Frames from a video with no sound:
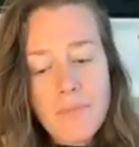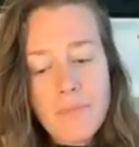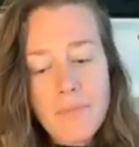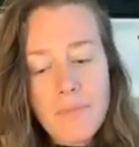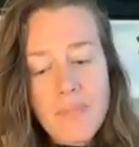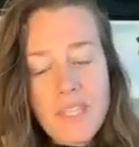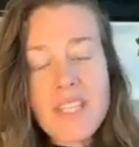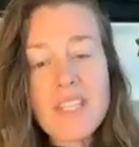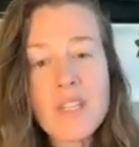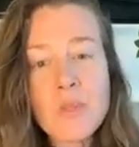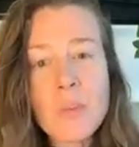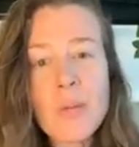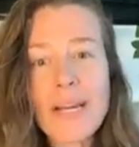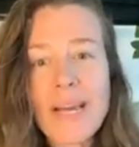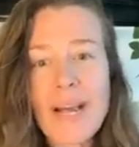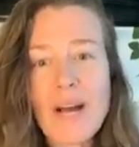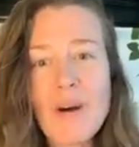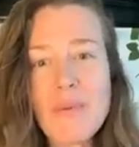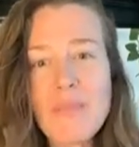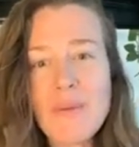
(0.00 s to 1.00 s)
This is what I
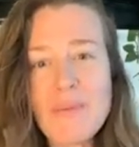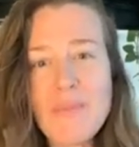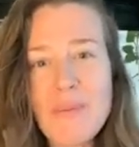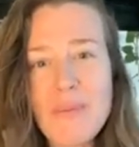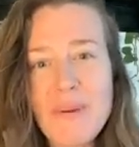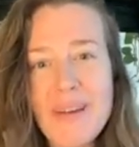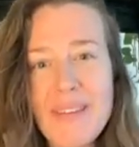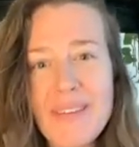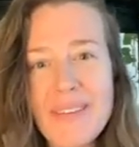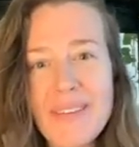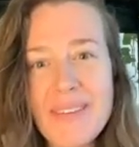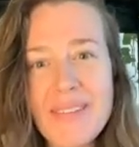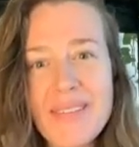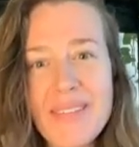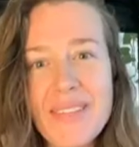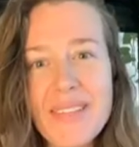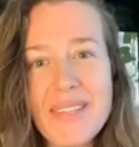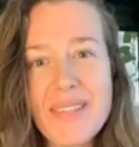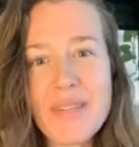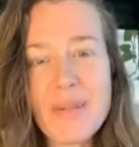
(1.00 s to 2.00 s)
help people with.
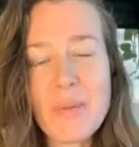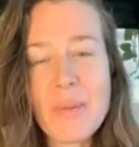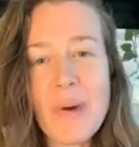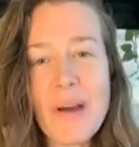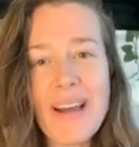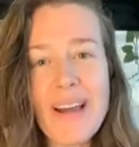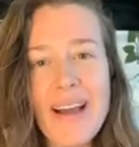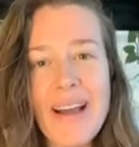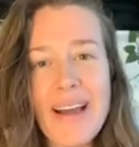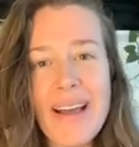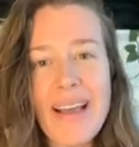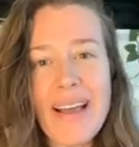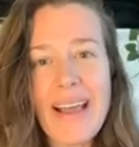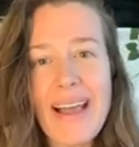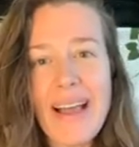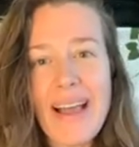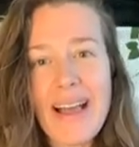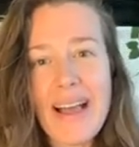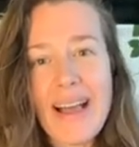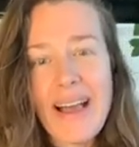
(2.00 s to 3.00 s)
This is what
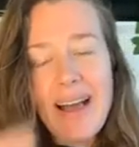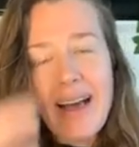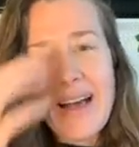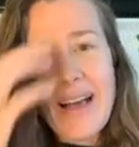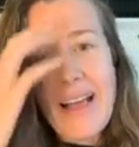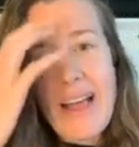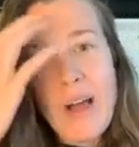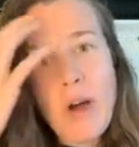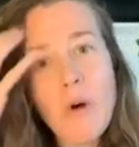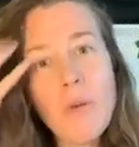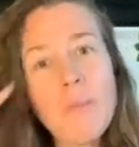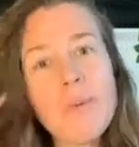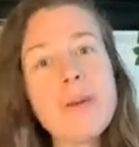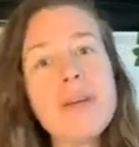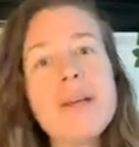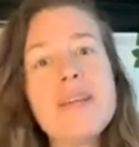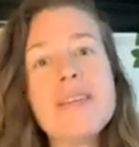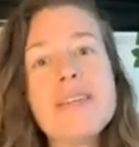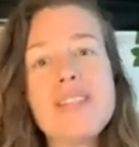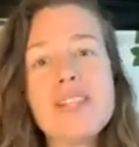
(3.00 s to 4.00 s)
I help
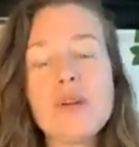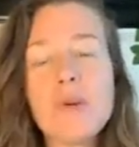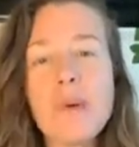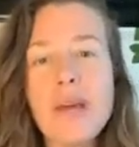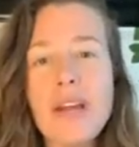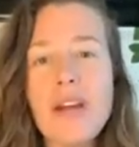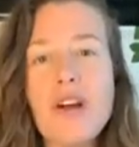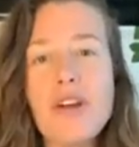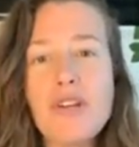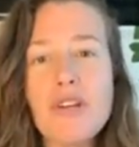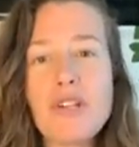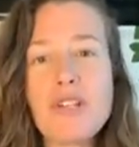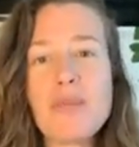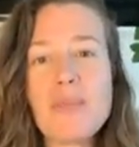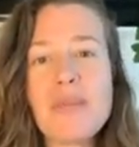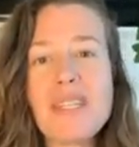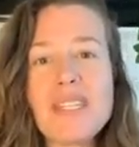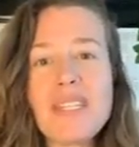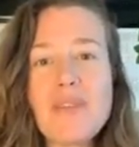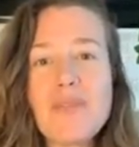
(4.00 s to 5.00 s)
zero in on your
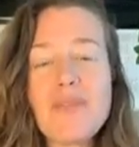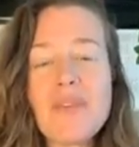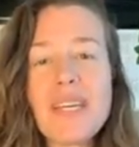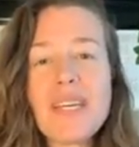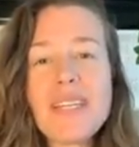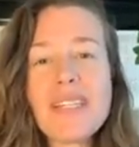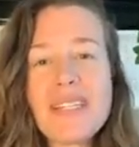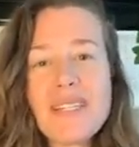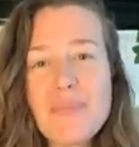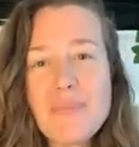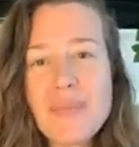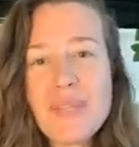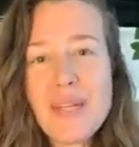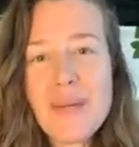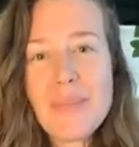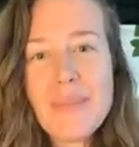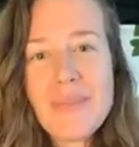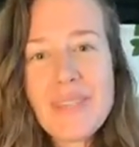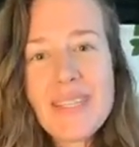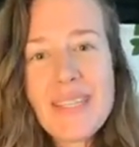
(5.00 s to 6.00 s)
specific
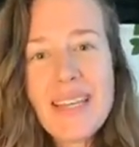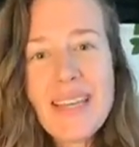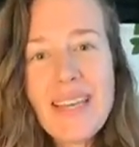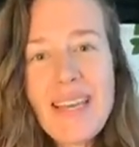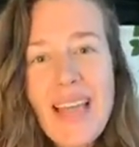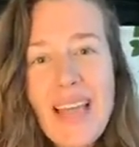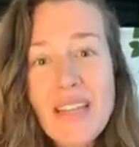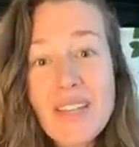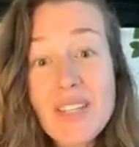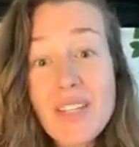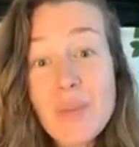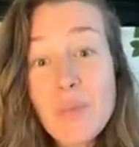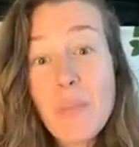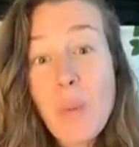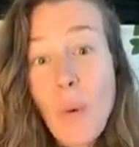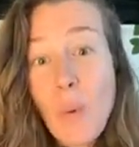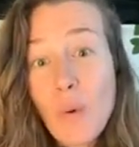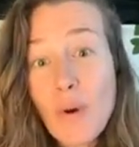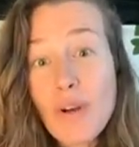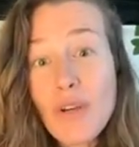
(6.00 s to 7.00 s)
symptoms and
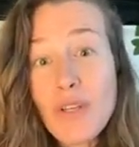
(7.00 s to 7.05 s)
support